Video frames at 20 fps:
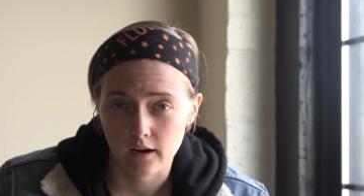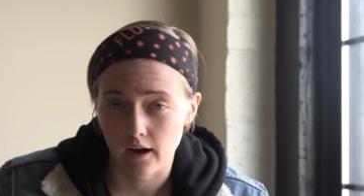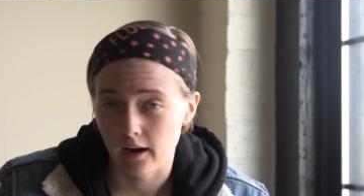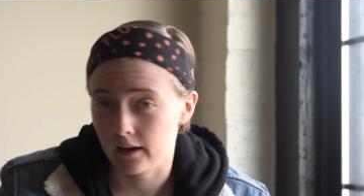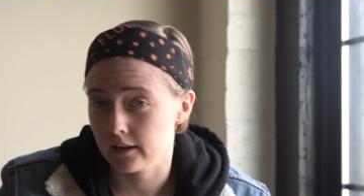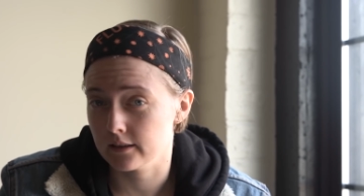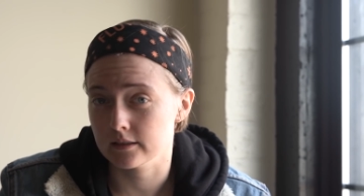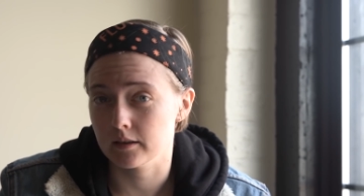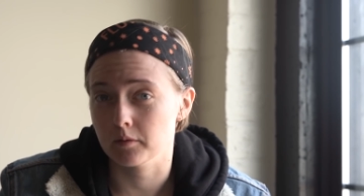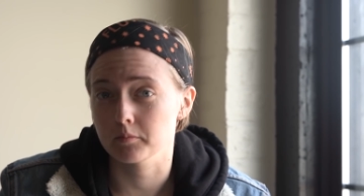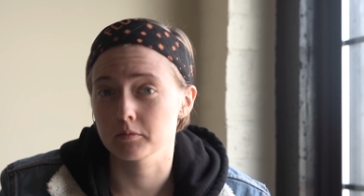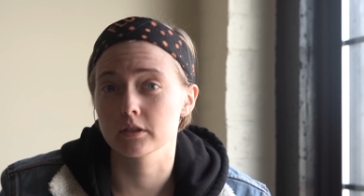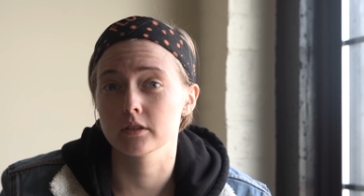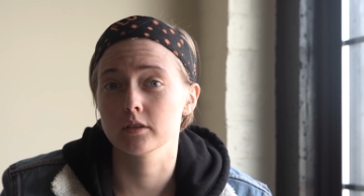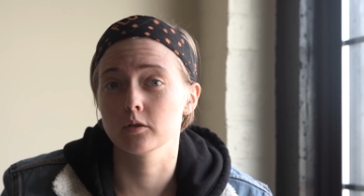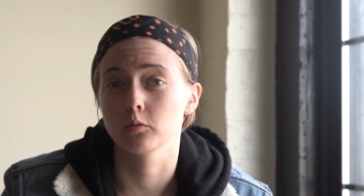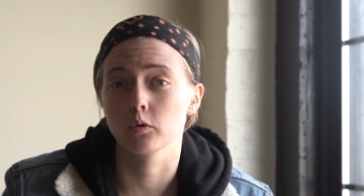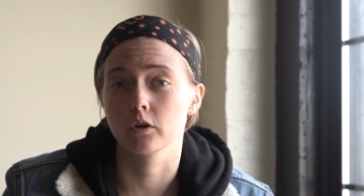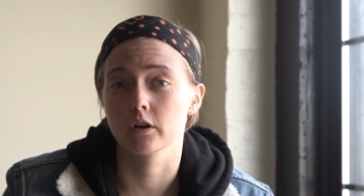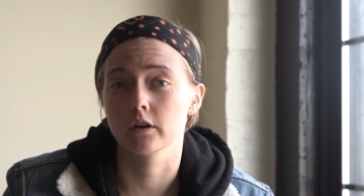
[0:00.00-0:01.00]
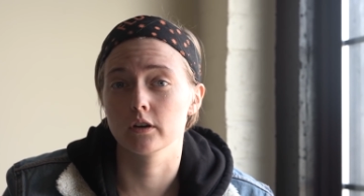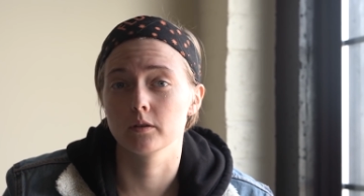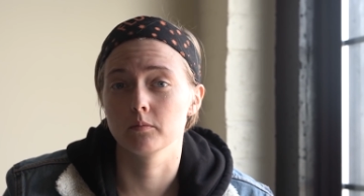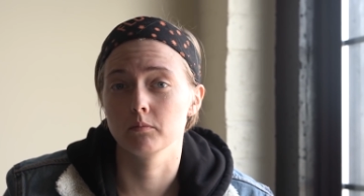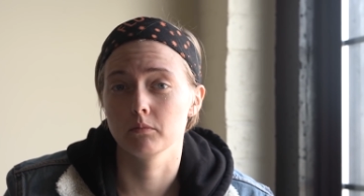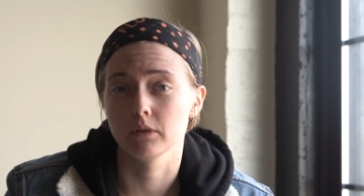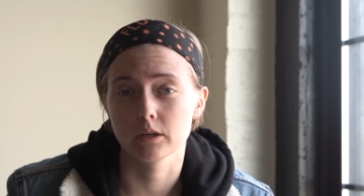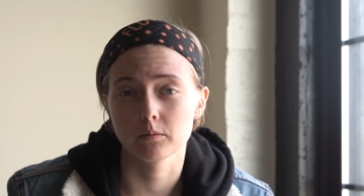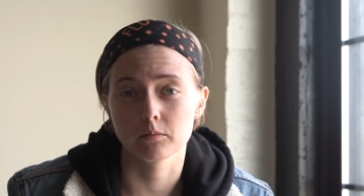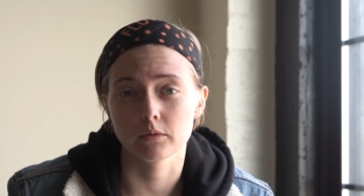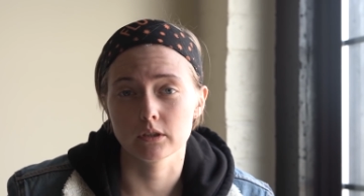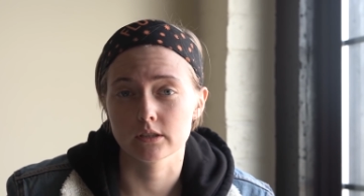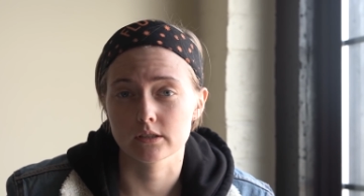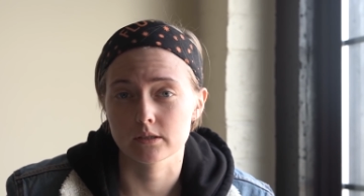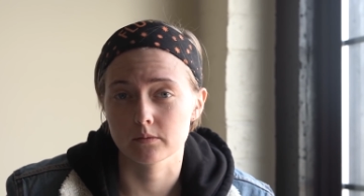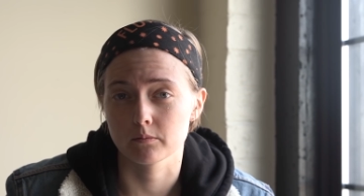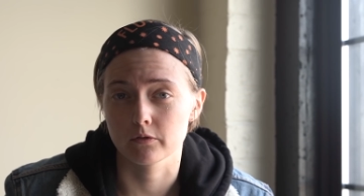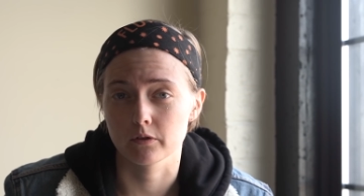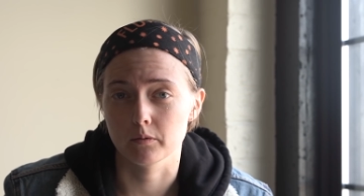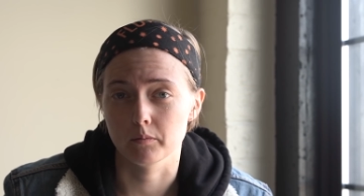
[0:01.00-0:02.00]
I adopted the word
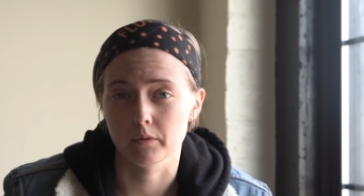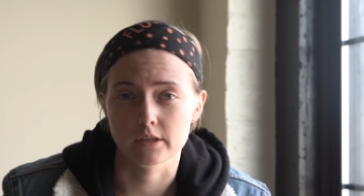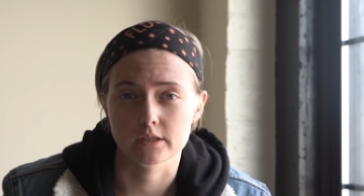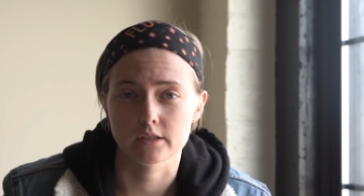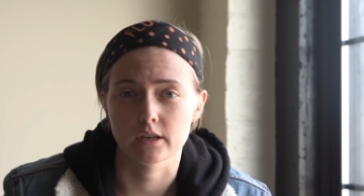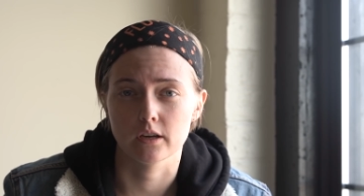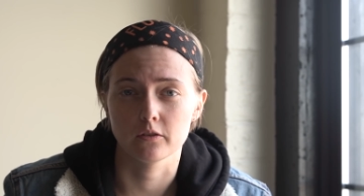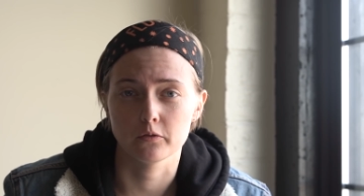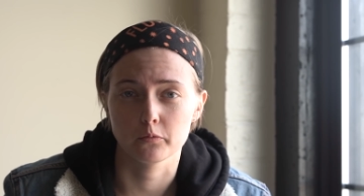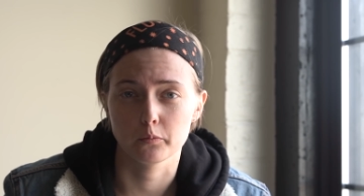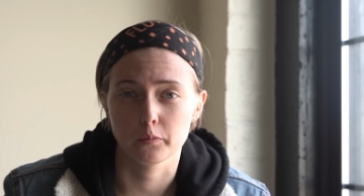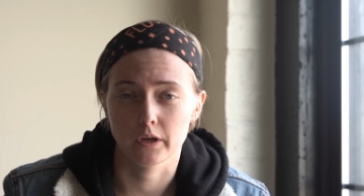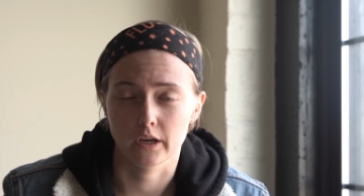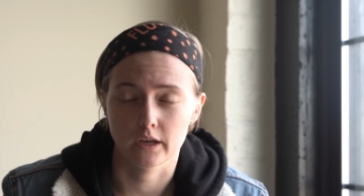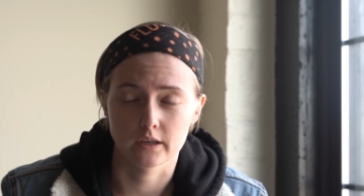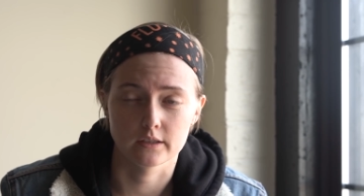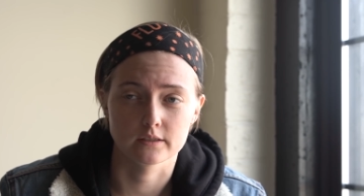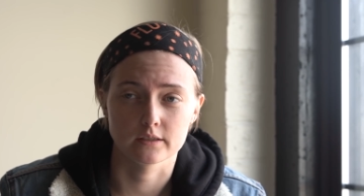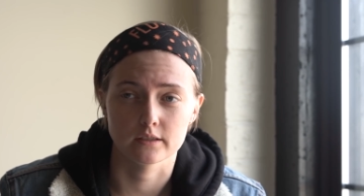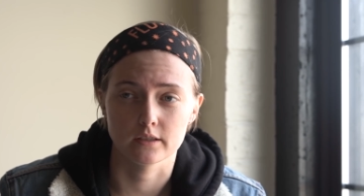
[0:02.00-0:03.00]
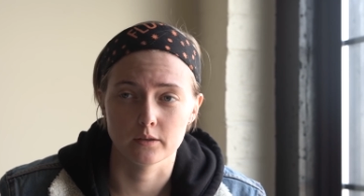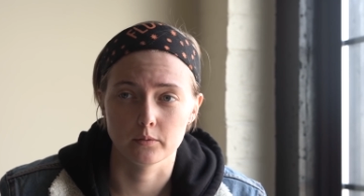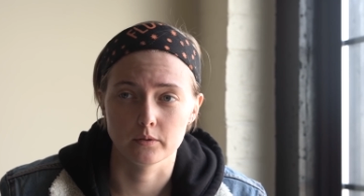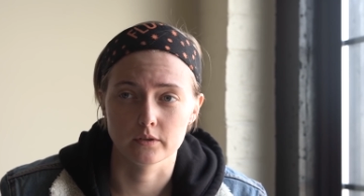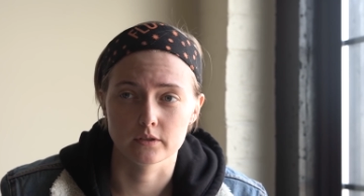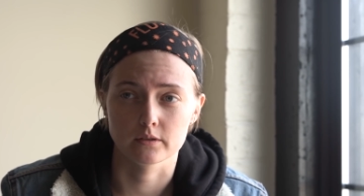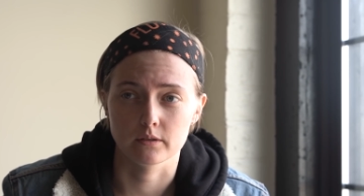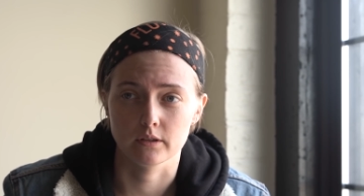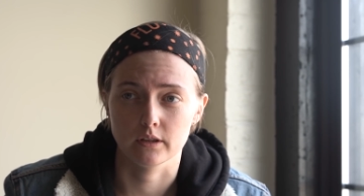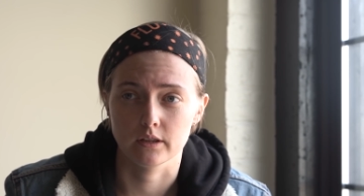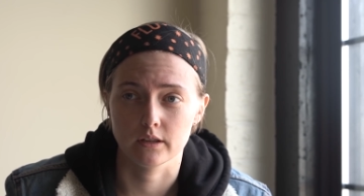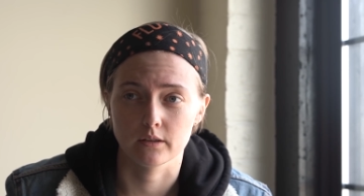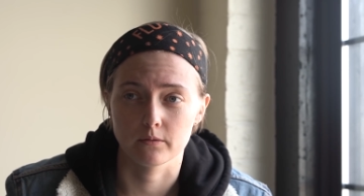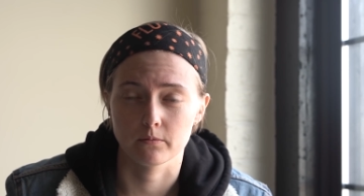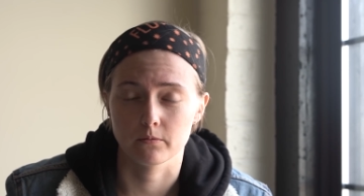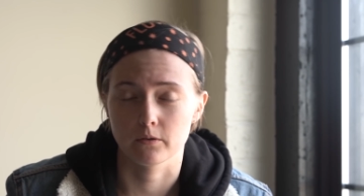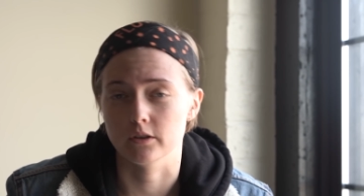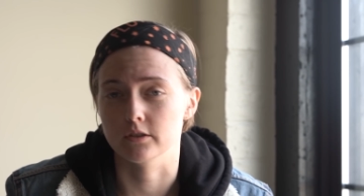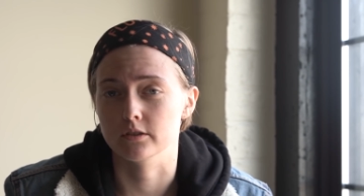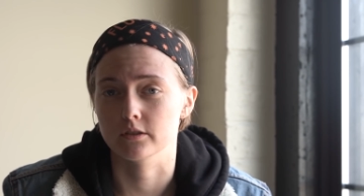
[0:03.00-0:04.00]
minimalism for myself because it was really the
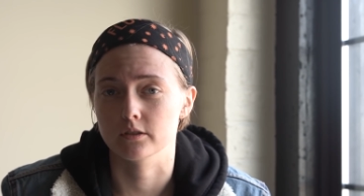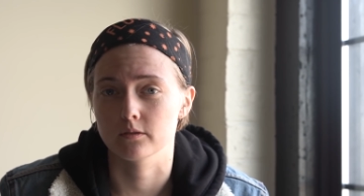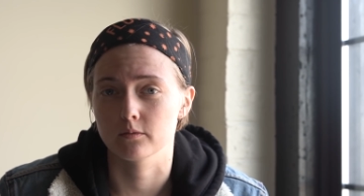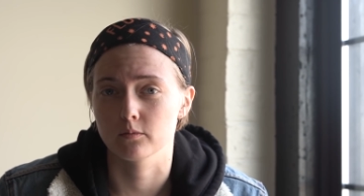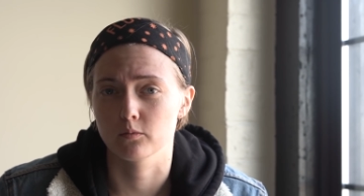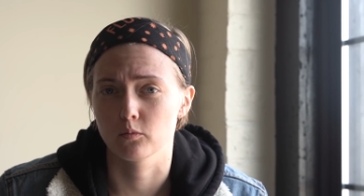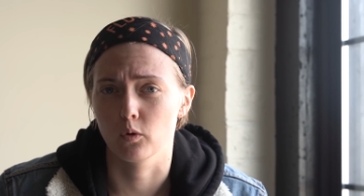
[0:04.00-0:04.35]
first